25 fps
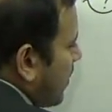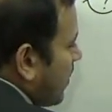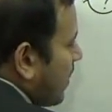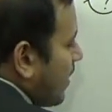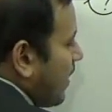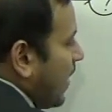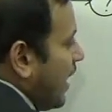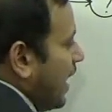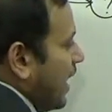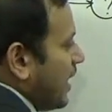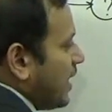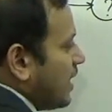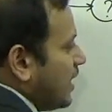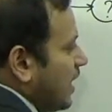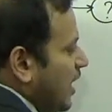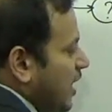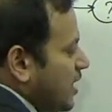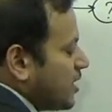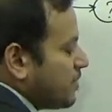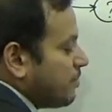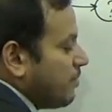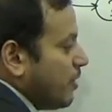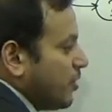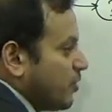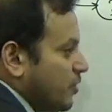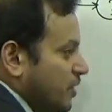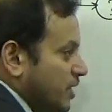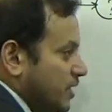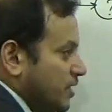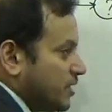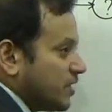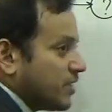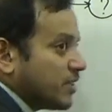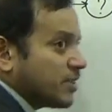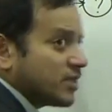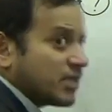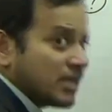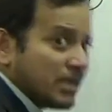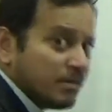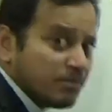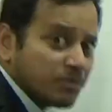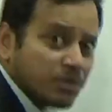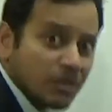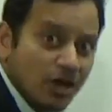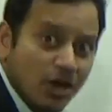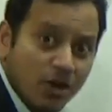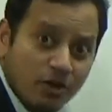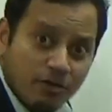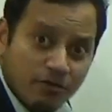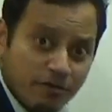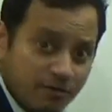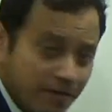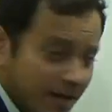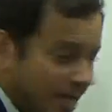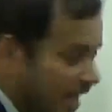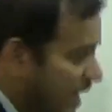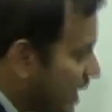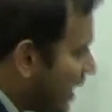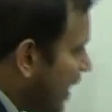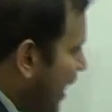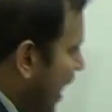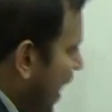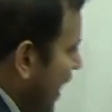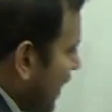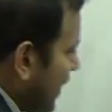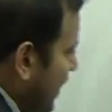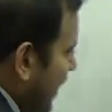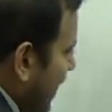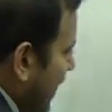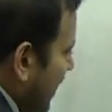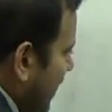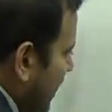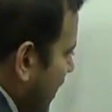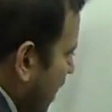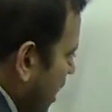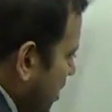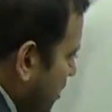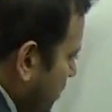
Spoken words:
Atlas mountain systems. Where are the Atlas